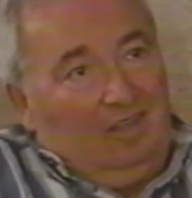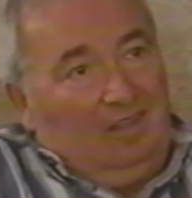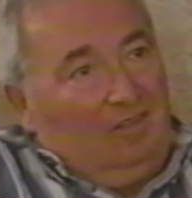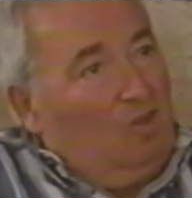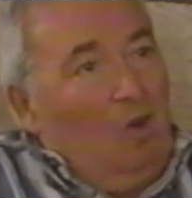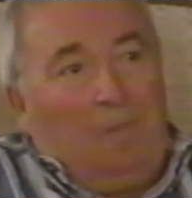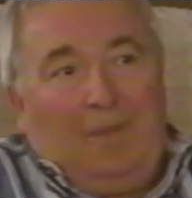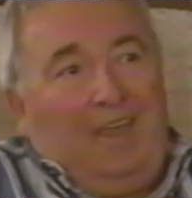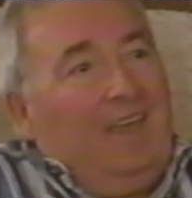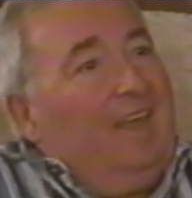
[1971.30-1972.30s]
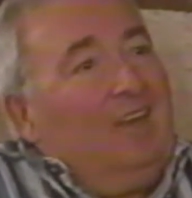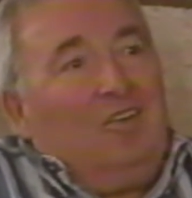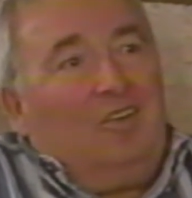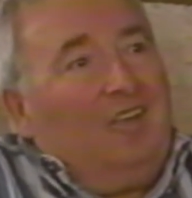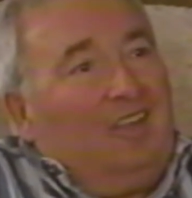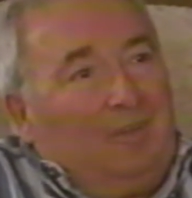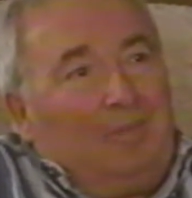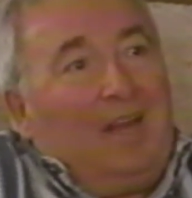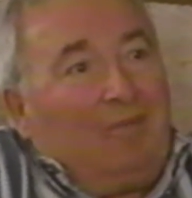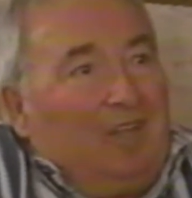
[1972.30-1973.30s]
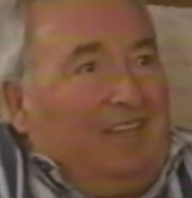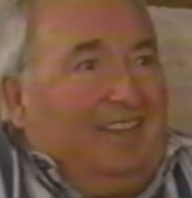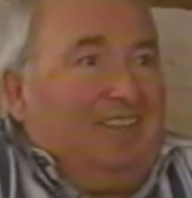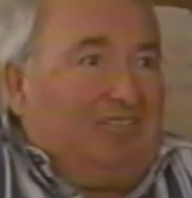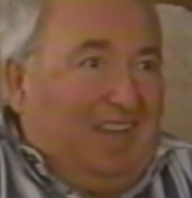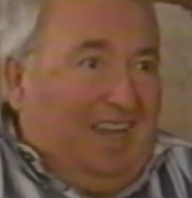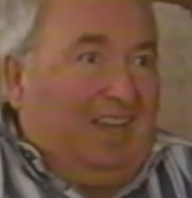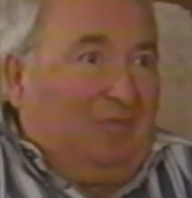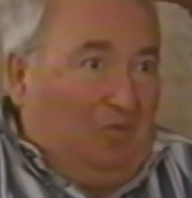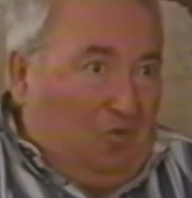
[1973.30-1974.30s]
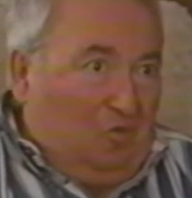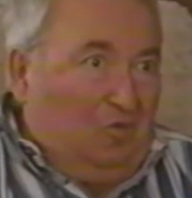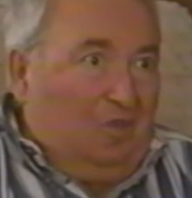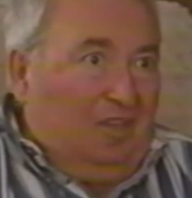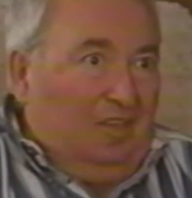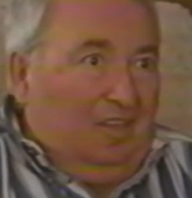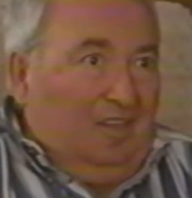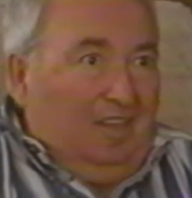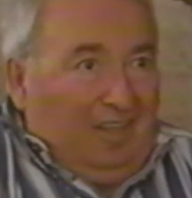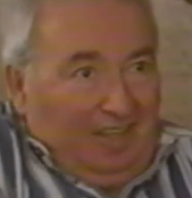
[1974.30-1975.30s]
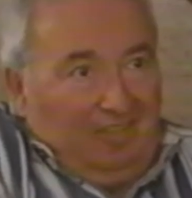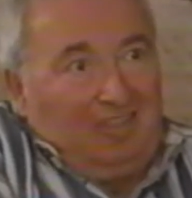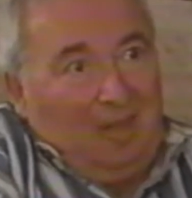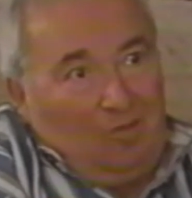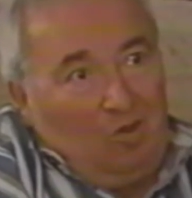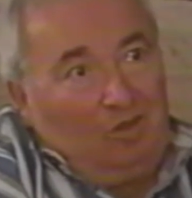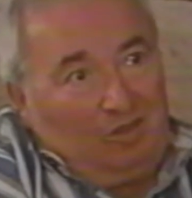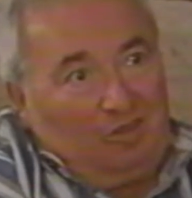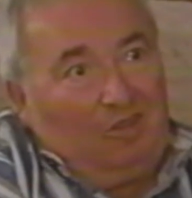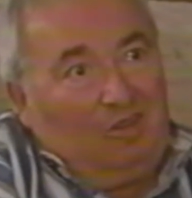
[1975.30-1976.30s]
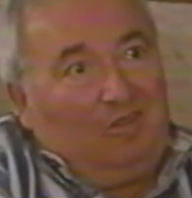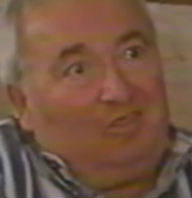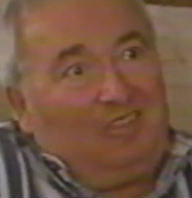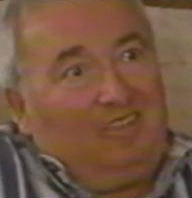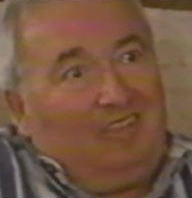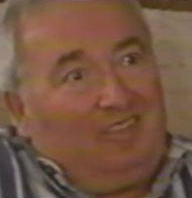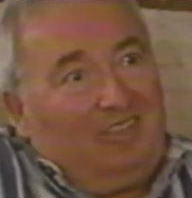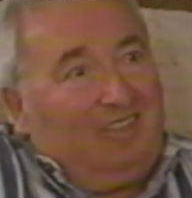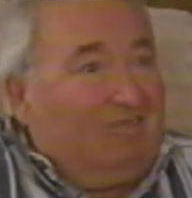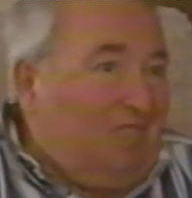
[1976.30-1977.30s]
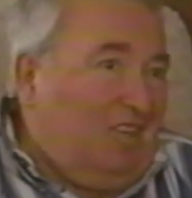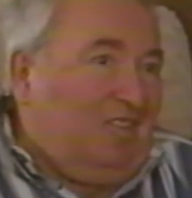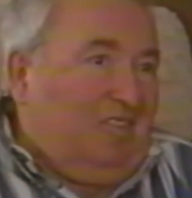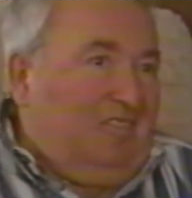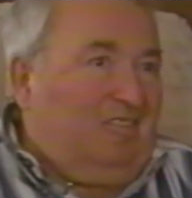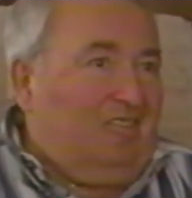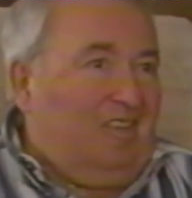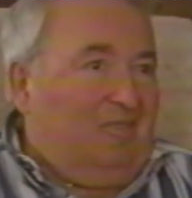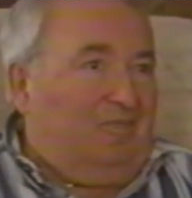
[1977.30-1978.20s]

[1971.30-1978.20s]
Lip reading: No pay, no nothing, but at least I had food and some old clothes and, you know, stuff.